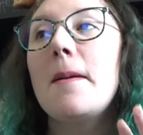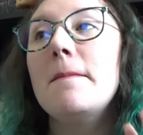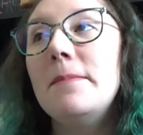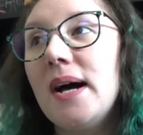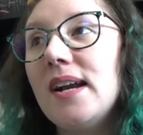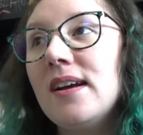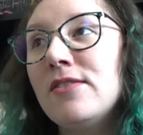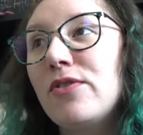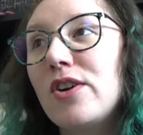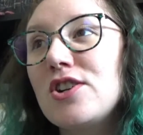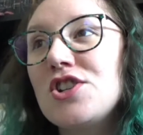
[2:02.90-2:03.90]
but
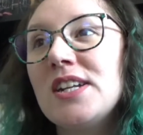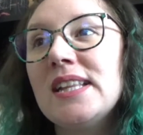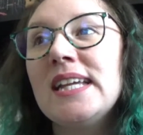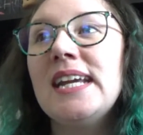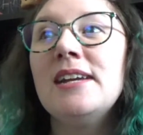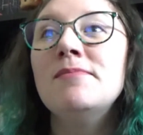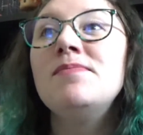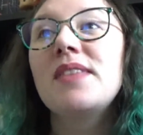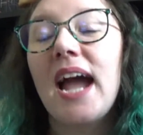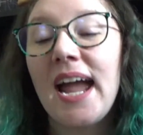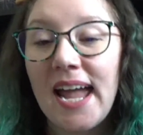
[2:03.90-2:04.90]
unfortunately,
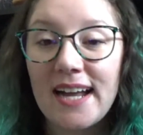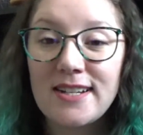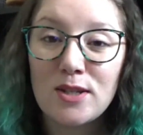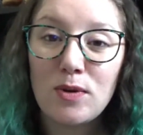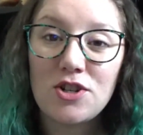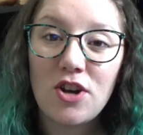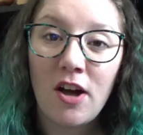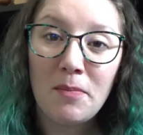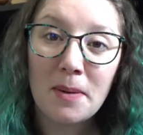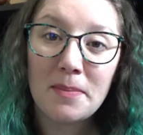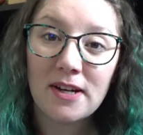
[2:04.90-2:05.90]
I had to switch
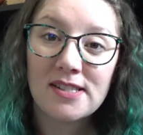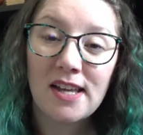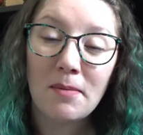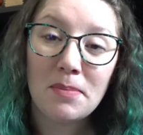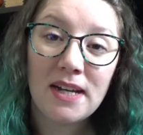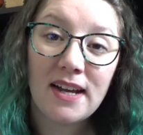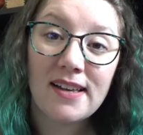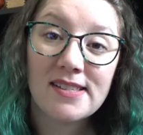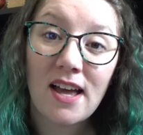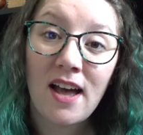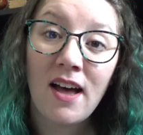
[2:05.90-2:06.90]
all my books up
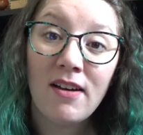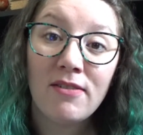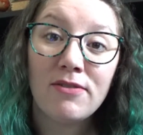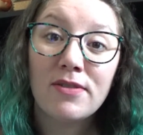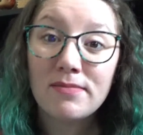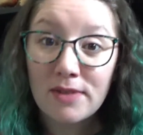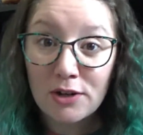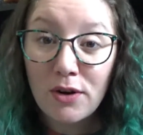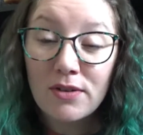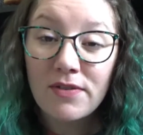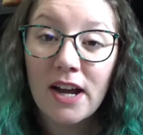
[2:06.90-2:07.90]
because of the
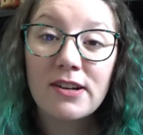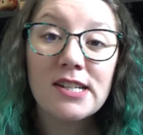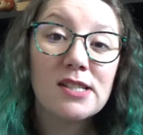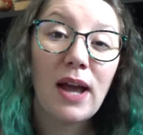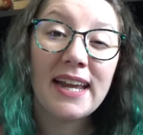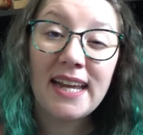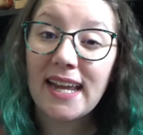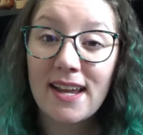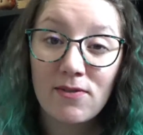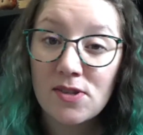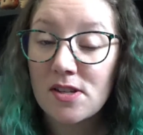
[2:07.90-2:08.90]
coronavirus. I can't
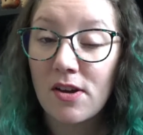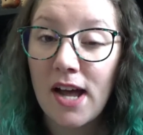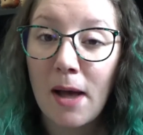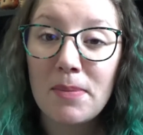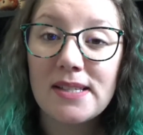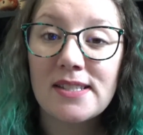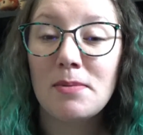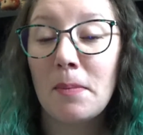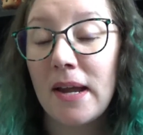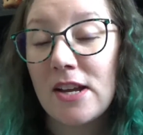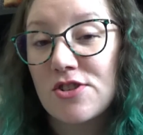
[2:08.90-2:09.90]
get physical copies to
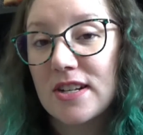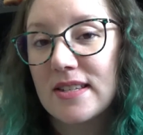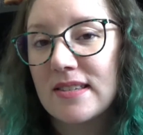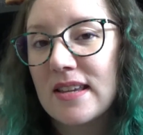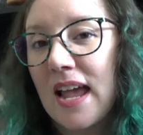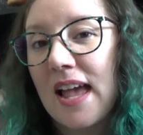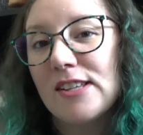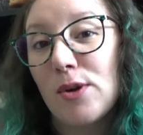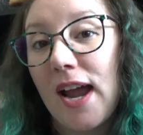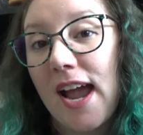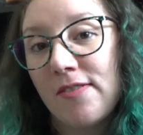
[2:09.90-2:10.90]
my patrons,
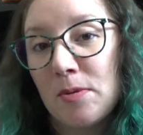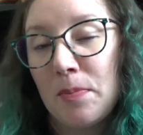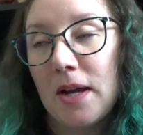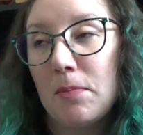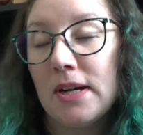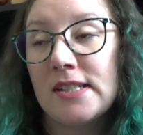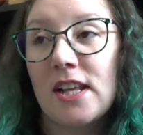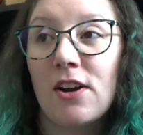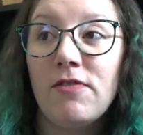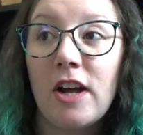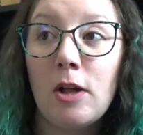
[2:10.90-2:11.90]
so I have to pick books that
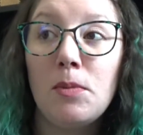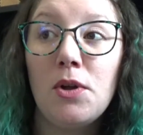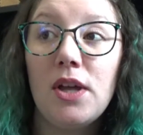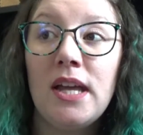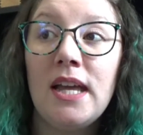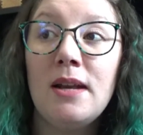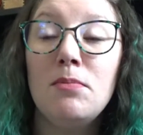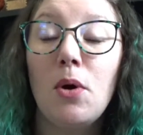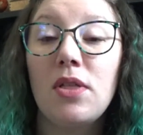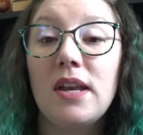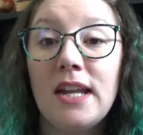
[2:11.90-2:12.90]
are available in
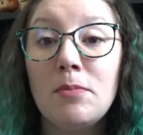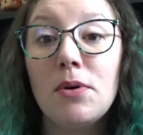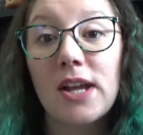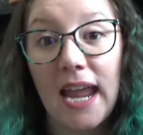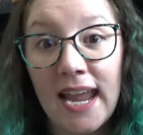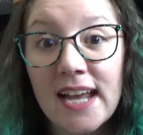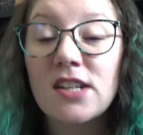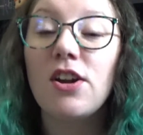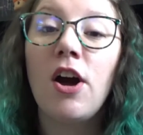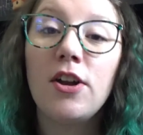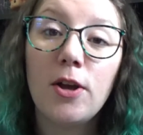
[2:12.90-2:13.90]
both an ebook and
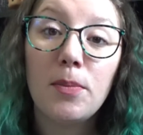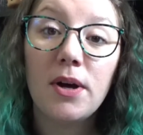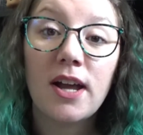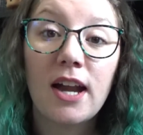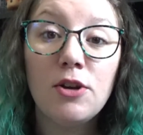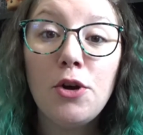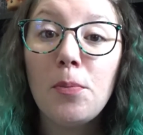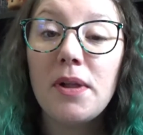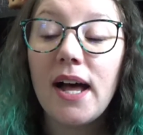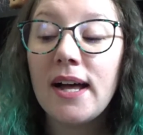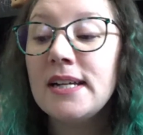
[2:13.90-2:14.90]
an audiobook on
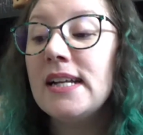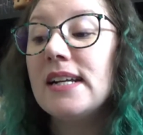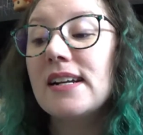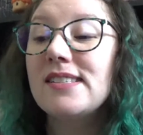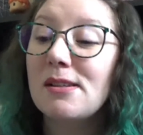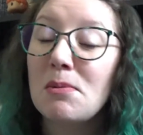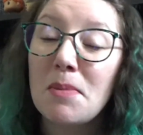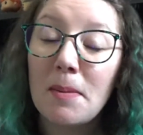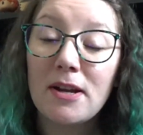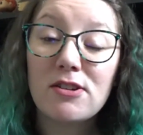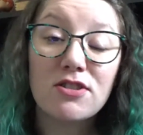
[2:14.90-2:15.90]
Hoopla, because some of
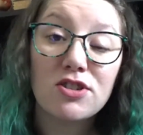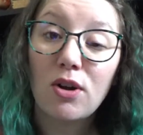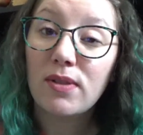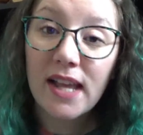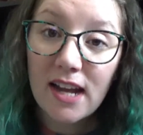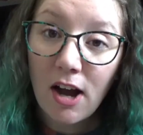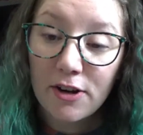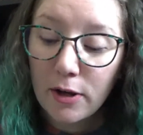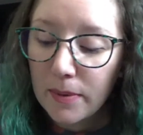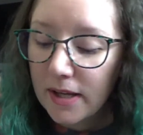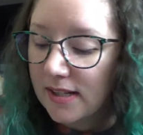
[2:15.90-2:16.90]
my patrons don't like
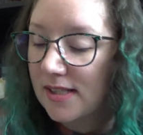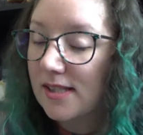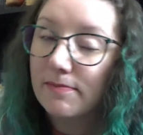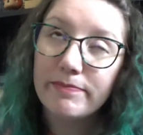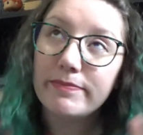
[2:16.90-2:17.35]
audiobooks.